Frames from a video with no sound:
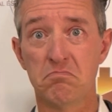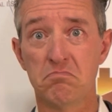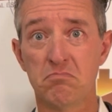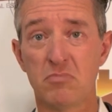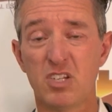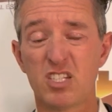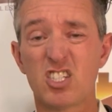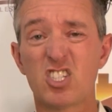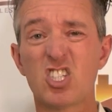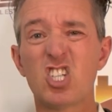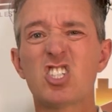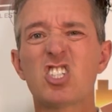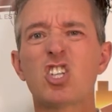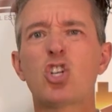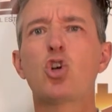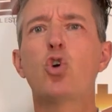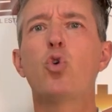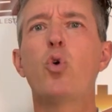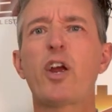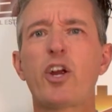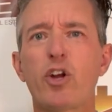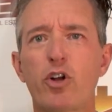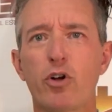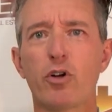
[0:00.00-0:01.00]
It's just a
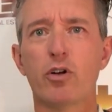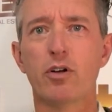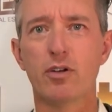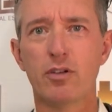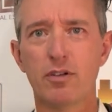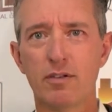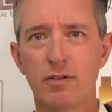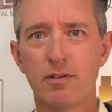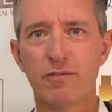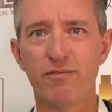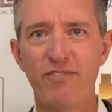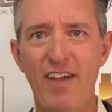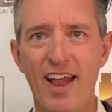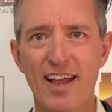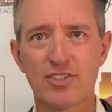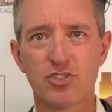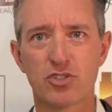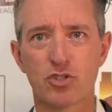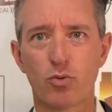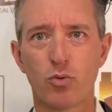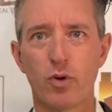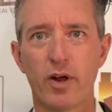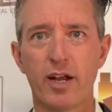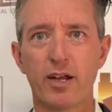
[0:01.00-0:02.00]
quicker,
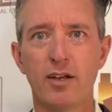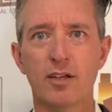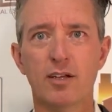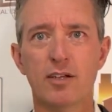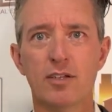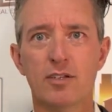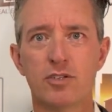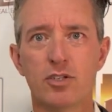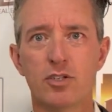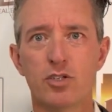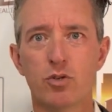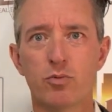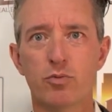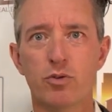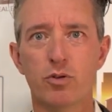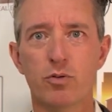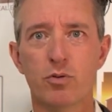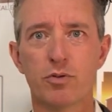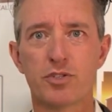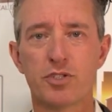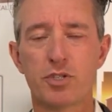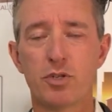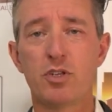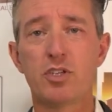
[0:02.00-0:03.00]
faster way to do
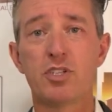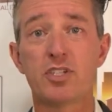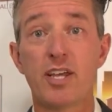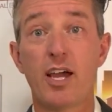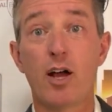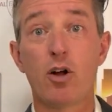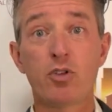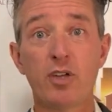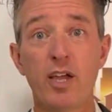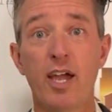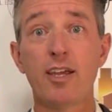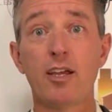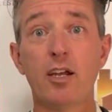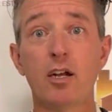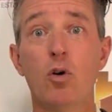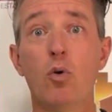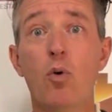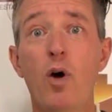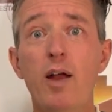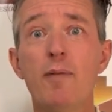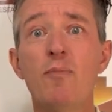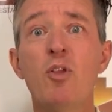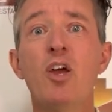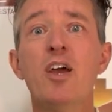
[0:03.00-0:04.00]
renewals. So you say, okay, you know
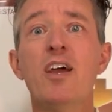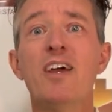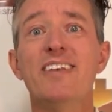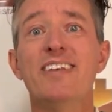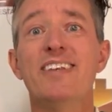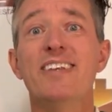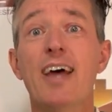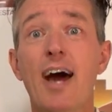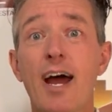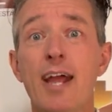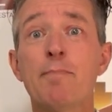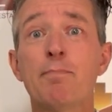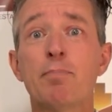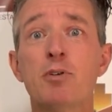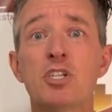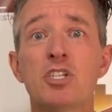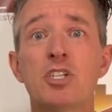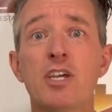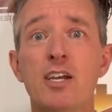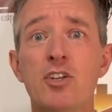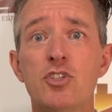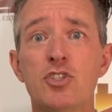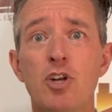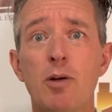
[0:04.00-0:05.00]
what?
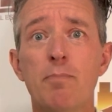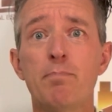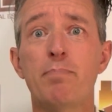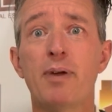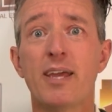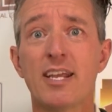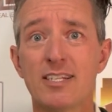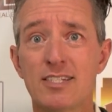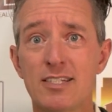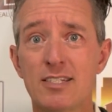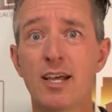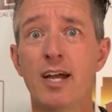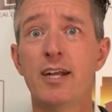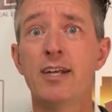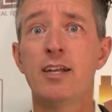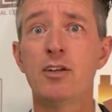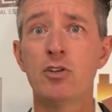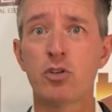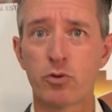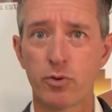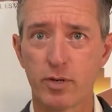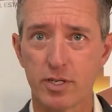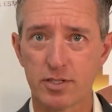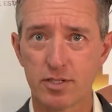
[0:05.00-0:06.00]
9% is our baseline
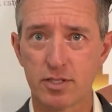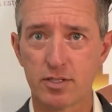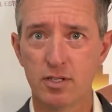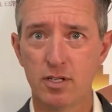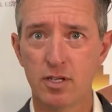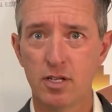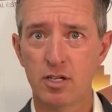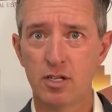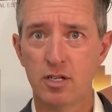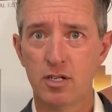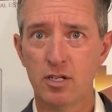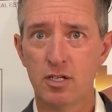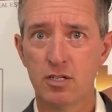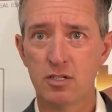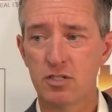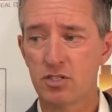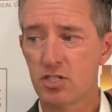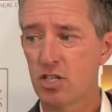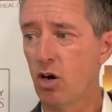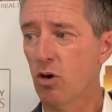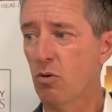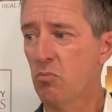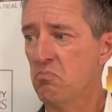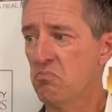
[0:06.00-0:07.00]
increase.
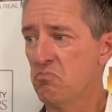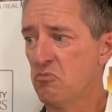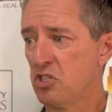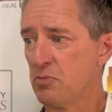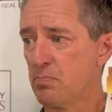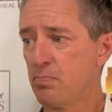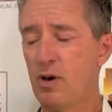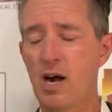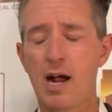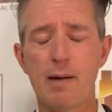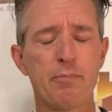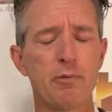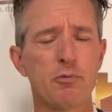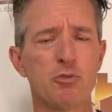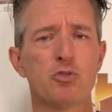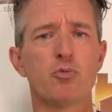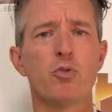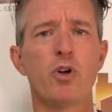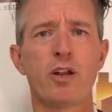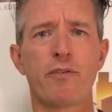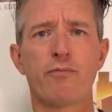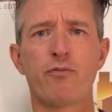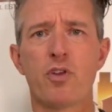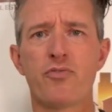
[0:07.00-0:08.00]
So this property was
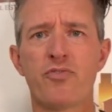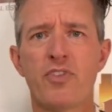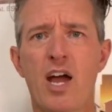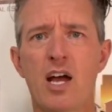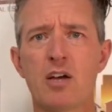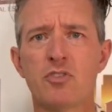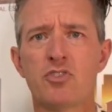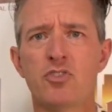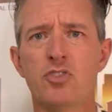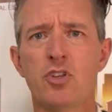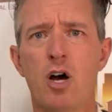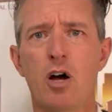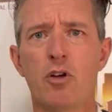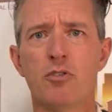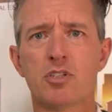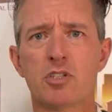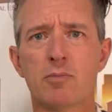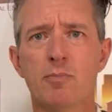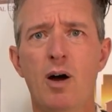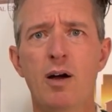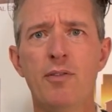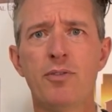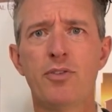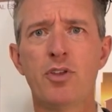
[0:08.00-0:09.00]
running for $1,000 a
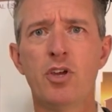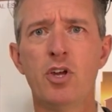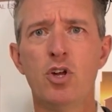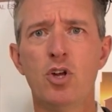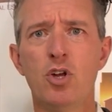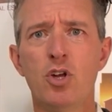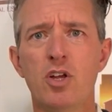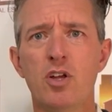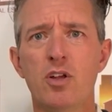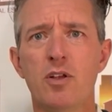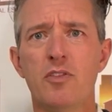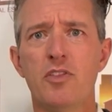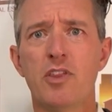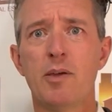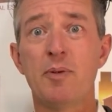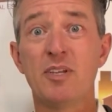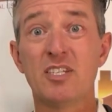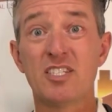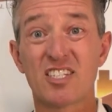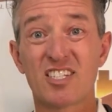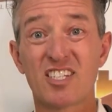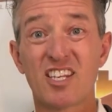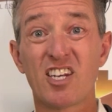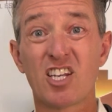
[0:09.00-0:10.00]
month. That
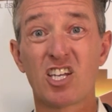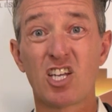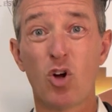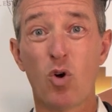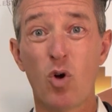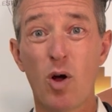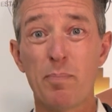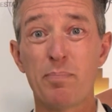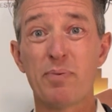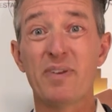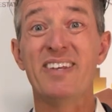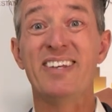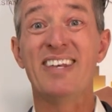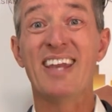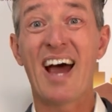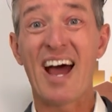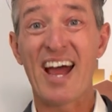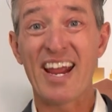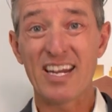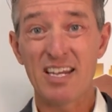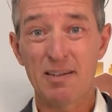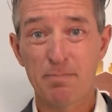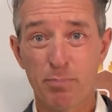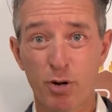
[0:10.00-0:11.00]
means it's going to go up
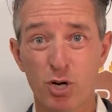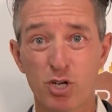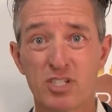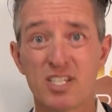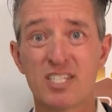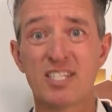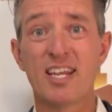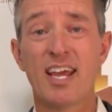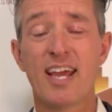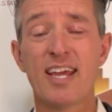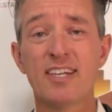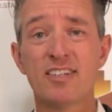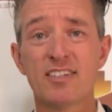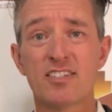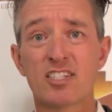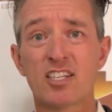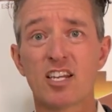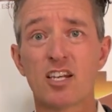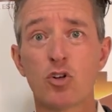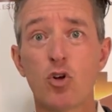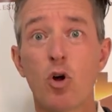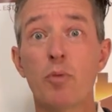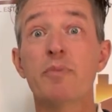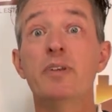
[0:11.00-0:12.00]
9%. It's
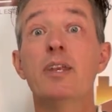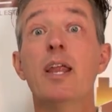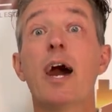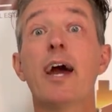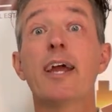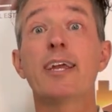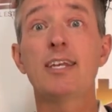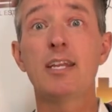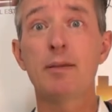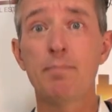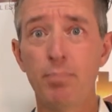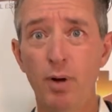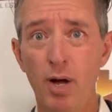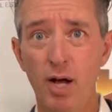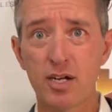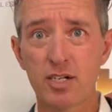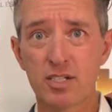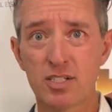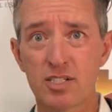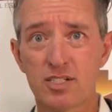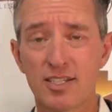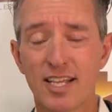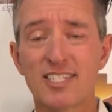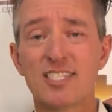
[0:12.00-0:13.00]
going to go up
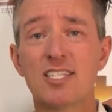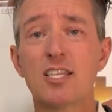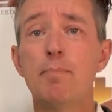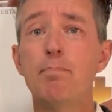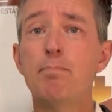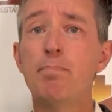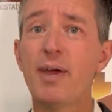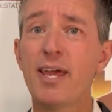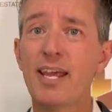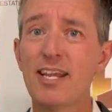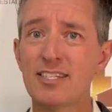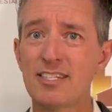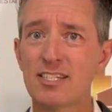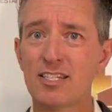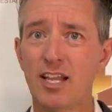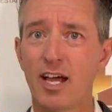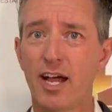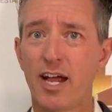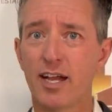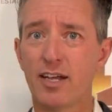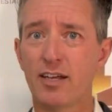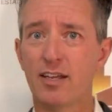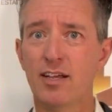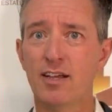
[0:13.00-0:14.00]
$90. That's the
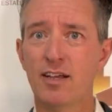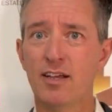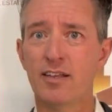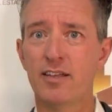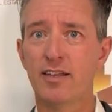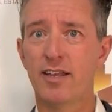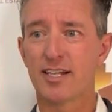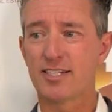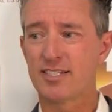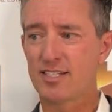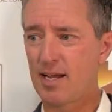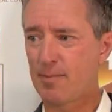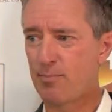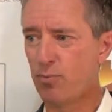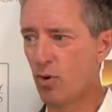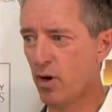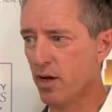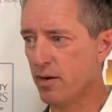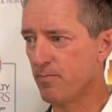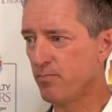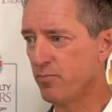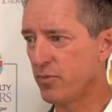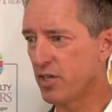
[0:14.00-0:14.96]
baseline. That's step 1.